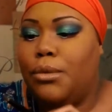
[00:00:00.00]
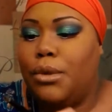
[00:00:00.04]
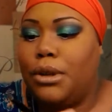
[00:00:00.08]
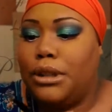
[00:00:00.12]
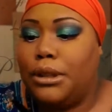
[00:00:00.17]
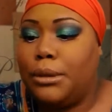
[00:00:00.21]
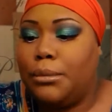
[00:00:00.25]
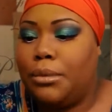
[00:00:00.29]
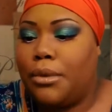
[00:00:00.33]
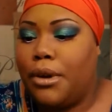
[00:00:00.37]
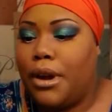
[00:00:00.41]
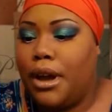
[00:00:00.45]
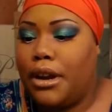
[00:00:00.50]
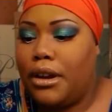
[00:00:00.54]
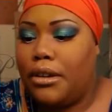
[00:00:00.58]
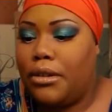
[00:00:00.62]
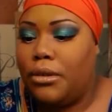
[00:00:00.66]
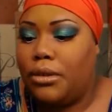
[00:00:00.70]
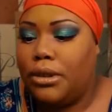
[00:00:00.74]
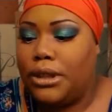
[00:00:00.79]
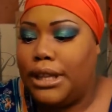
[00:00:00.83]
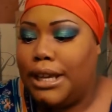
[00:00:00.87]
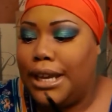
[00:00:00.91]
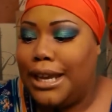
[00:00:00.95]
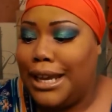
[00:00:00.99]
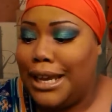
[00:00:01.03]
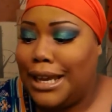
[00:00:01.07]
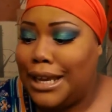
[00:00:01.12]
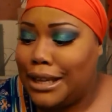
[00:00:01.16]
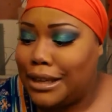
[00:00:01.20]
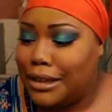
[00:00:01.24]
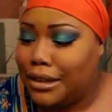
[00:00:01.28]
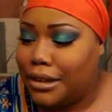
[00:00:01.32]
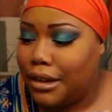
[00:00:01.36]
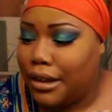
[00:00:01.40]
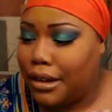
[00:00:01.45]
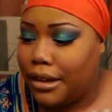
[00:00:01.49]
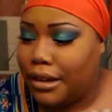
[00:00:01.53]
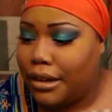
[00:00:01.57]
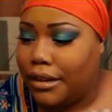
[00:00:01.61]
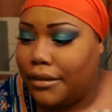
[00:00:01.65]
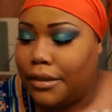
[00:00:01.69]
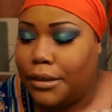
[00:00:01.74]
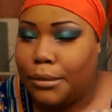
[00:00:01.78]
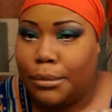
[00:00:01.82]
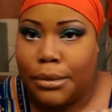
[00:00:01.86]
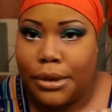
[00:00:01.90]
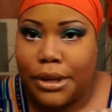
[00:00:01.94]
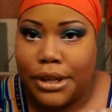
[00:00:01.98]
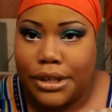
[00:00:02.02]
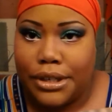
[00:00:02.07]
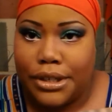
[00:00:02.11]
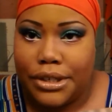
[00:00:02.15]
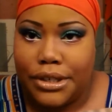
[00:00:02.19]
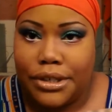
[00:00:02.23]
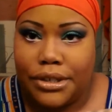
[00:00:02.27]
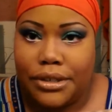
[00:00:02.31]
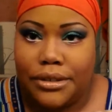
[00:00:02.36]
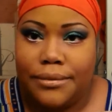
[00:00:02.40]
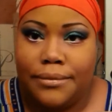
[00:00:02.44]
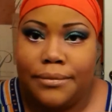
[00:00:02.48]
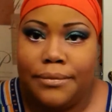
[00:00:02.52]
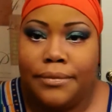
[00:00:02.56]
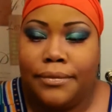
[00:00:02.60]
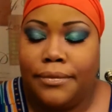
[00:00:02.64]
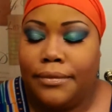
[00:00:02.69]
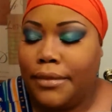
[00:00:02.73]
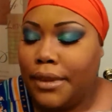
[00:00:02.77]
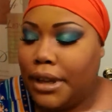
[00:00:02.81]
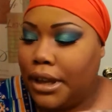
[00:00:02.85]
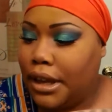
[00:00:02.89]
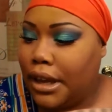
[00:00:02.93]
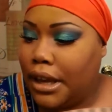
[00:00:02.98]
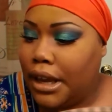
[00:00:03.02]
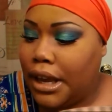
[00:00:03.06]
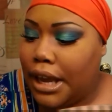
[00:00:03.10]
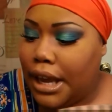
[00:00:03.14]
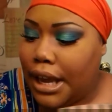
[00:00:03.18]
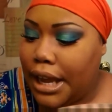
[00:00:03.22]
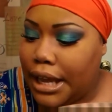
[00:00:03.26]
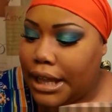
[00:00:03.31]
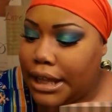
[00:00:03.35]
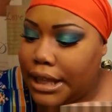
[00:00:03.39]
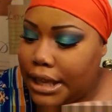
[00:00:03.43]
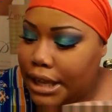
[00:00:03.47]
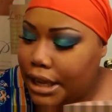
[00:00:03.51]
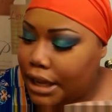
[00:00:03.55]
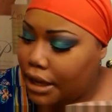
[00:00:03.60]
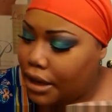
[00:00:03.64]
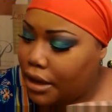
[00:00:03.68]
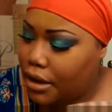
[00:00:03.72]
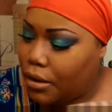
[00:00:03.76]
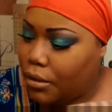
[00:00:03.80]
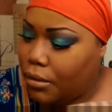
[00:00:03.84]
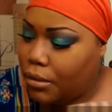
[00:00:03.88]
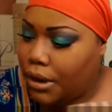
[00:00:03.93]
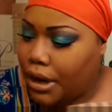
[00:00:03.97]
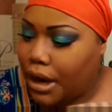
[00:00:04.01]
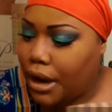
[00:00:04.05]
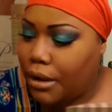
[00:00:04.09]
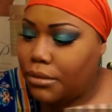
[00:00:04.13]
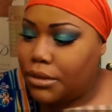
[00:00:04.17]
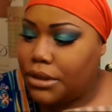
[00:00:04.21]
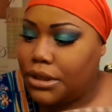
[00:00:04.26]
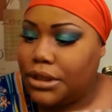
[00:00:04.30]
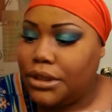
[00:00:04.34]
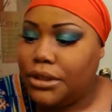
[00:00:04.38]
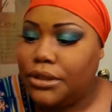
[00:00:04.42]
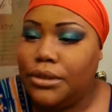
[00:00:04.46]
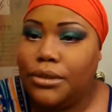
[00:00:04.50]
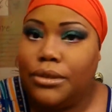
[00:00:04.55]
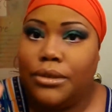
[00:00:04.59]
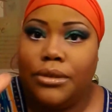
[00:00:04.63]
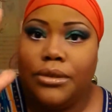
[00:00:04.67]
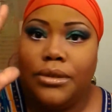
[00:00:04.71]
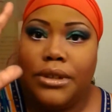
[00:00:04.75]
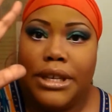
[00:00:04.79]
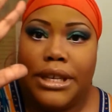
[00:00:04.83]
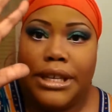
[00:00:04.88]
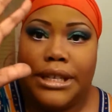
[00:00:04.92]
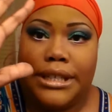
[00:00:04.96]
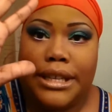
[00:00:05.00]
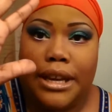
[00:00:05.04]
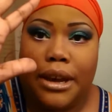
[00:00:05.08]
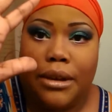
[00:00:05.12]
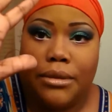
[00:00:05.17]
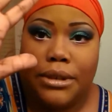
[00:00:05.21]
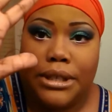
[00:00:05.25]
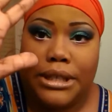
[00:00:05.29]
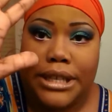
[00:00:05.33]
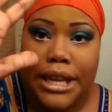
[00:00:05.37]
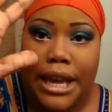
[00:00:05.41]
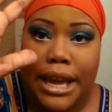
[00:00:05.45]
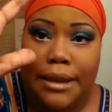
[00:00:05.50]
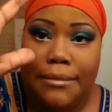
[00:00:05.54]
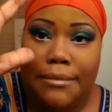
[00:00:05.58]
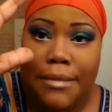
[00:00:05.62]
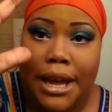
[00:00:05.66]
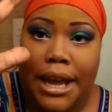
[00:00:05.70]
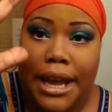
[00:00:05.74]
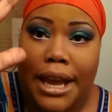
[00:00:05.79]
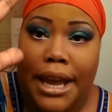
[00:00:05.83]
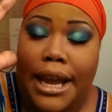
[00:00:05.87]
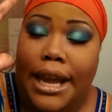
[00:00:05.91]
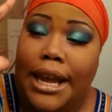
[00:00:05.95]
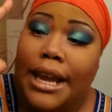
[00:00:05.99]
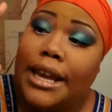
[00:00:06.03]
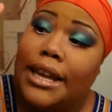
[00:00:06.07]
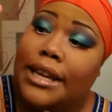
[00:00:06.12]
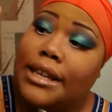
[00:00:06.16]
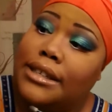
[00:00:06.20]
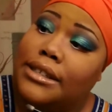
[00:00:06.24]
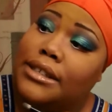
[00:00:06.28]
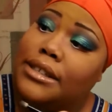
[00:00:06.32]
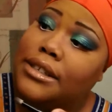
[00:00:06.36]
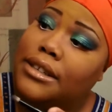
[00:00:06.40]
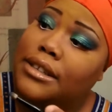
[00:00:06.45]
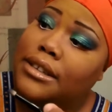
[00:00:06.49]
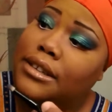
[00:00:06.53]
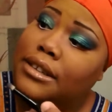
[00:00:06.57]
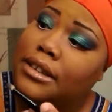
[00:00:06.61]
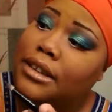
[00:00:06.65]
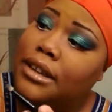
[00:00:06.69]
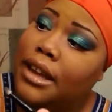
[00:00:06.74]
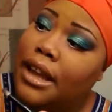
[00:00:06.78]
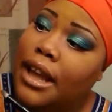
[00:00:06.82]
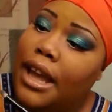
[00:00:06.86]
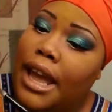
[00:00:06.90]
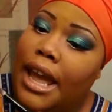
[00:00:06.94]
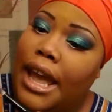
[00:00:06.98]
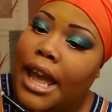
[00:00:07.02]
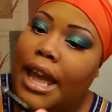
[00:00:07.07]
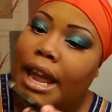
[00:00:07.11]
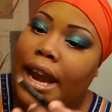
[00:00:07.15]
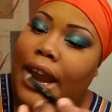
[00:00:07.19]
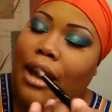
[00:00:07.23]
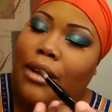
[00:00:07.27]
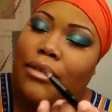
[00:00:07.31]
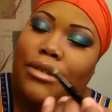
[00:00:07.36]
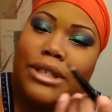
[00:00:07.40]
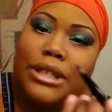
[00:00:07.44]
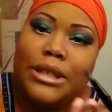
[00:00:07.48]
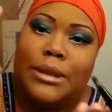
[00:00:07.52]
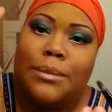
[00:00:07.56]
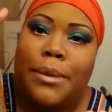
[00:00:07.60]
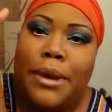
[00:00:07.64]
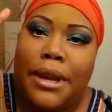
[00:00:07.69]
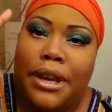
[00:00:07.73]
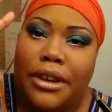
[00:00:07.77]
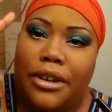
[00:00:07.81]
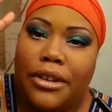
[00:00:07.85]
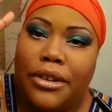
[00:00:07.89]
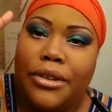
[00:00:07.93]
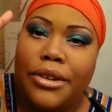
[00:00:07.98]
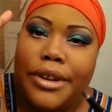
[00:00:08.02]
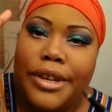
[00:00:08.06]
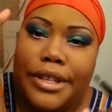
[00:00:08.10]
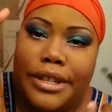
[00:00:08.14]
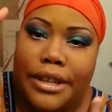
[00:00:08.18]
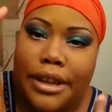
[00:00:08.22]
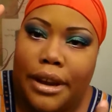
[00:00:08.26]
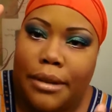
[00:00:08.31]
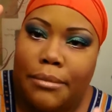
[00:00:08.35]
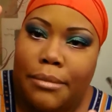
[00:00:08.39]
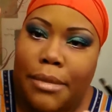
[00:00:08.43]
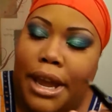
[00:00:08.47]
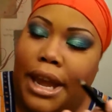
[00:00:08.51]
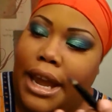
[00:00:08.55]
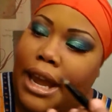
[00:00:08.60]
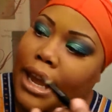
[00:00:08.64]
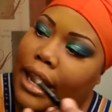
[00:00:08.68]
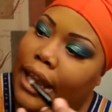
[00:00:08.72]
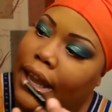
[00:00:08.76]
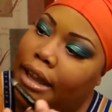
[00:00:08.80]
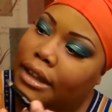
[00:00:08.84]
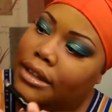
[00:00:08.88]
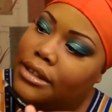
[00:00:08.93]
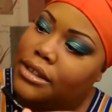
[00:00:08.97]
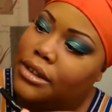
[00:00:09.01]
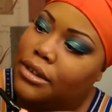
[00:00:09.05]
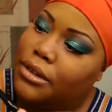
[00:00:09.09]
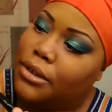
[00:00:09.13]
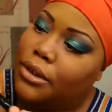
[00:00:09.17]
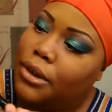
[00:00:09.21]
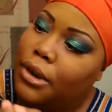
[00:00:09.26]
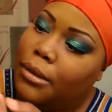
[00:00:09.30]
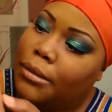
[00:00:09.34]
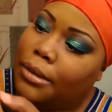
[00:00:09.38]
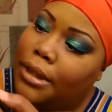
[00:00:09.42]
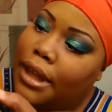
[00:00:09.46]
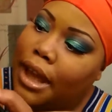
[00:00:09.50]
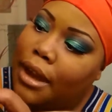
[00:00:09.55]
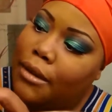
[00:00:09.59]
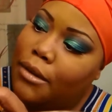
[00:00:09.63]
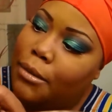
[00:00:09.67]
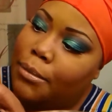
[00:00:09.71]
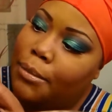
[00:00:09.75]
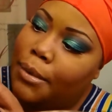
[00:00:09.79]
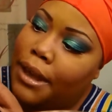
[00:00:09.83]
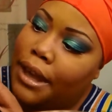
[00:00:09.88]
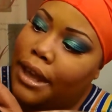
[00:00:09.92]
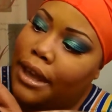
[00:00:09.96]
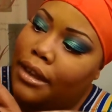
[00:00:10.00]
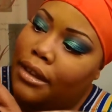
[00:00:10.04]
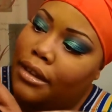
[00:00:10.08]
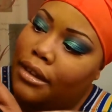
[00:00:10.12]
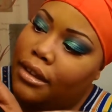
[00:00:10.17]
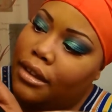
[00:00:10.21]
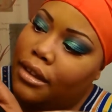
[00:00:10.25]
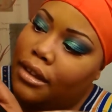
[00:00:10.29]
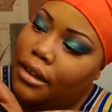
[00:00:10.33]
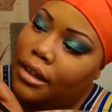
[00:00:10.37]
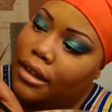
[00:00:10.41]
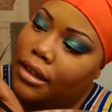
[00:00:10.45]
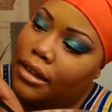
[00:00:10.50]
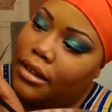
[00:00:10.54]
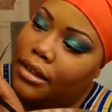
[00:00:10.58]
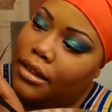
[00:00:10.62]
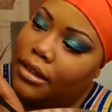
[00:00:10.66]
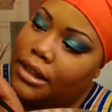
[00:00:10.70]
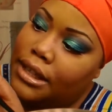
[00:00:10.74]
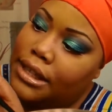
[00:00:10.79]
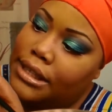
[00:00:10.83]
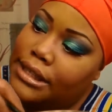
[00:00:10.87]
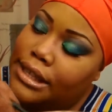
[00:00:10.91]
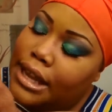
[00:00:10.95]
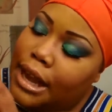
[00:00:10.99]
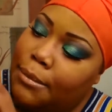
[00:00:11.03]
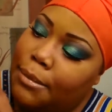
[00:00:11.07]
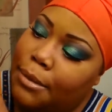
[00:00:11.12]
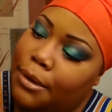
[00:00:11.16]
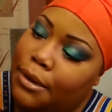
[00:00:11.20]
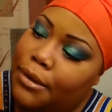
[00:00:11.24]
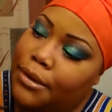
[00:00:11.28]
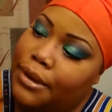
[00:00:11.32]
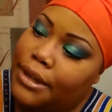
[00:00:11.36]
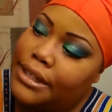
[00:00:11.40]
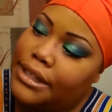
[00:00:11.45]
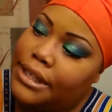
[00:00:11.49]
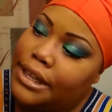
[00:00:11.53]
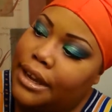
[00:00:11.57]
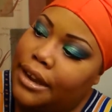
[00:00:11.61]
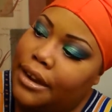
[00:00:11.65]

You want the product on the end of the brush. And then what I would do is I would take my hand and I would just pick a crease out of my hand. So normally I would pick this type of crease